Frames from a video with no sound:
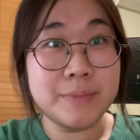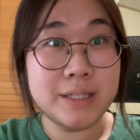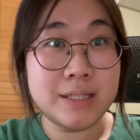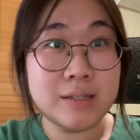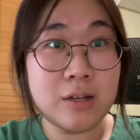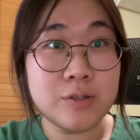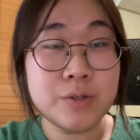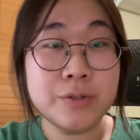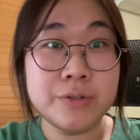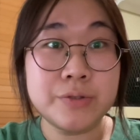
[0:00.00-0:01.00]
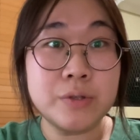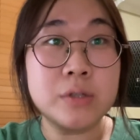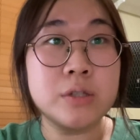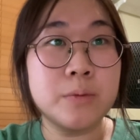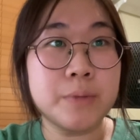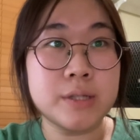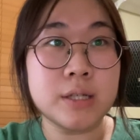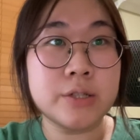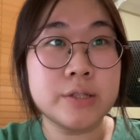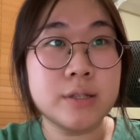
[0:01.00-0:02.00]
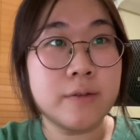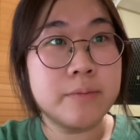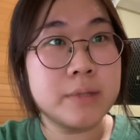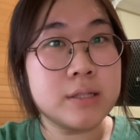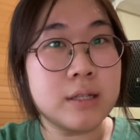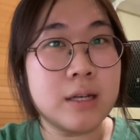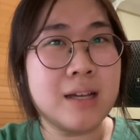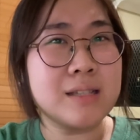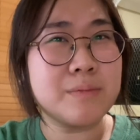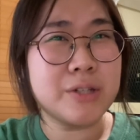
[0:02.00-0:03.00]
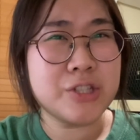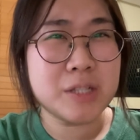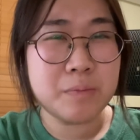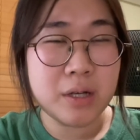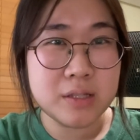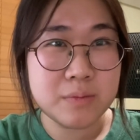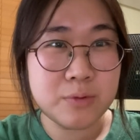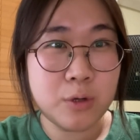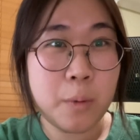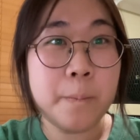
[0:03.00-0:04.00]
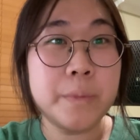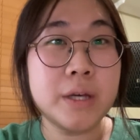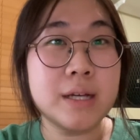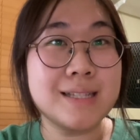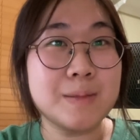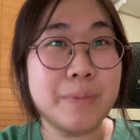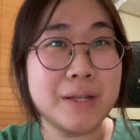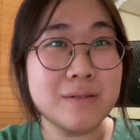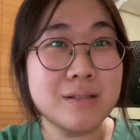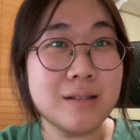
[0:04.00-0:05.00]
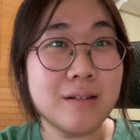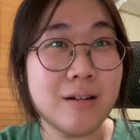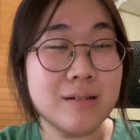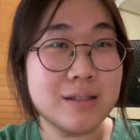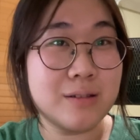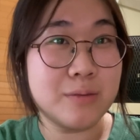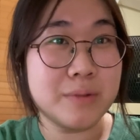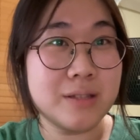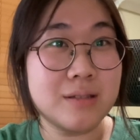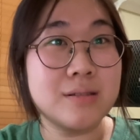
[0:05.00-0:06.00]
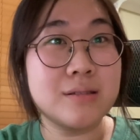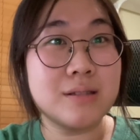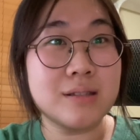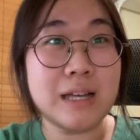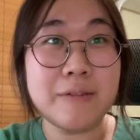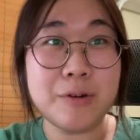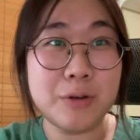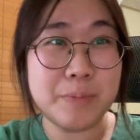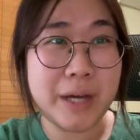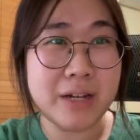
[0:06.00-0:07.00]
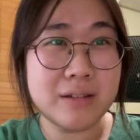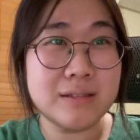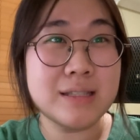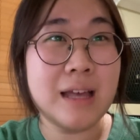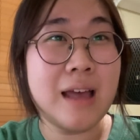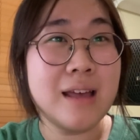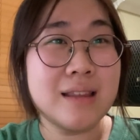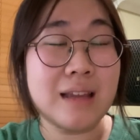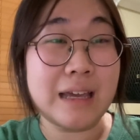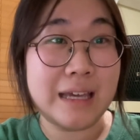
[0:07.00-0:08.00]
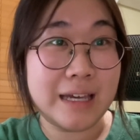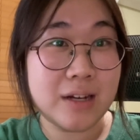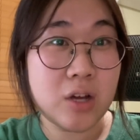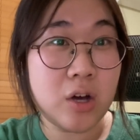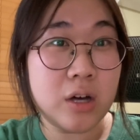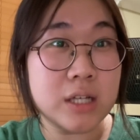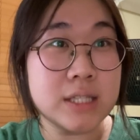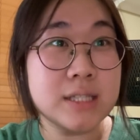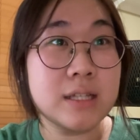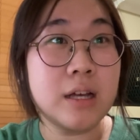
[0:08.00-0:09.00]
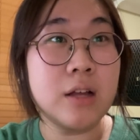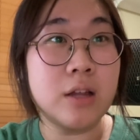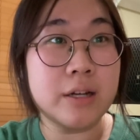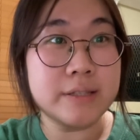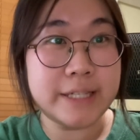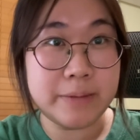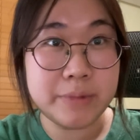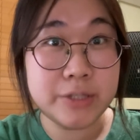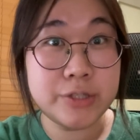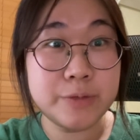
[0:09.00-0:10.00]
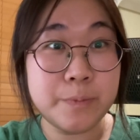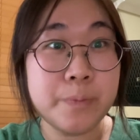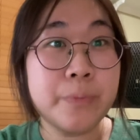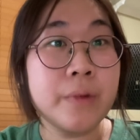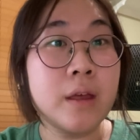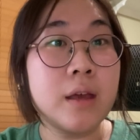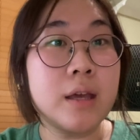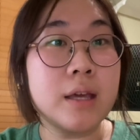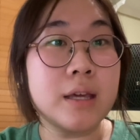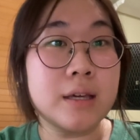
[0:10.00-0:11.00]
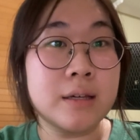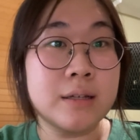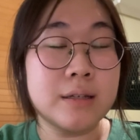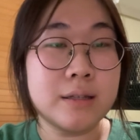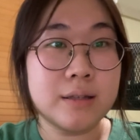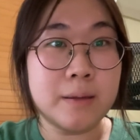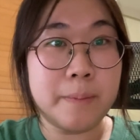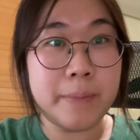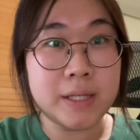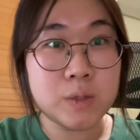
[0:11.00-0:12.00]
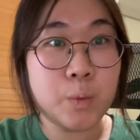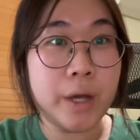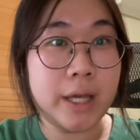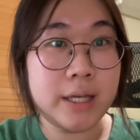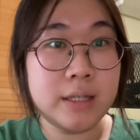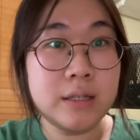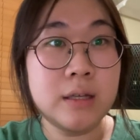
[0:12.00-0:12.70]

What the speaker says: It is also crucial to protect yourself from the sun as much as possible, because basal cell carcinoma does have growth patterns that can cause a lot of damage, and the best way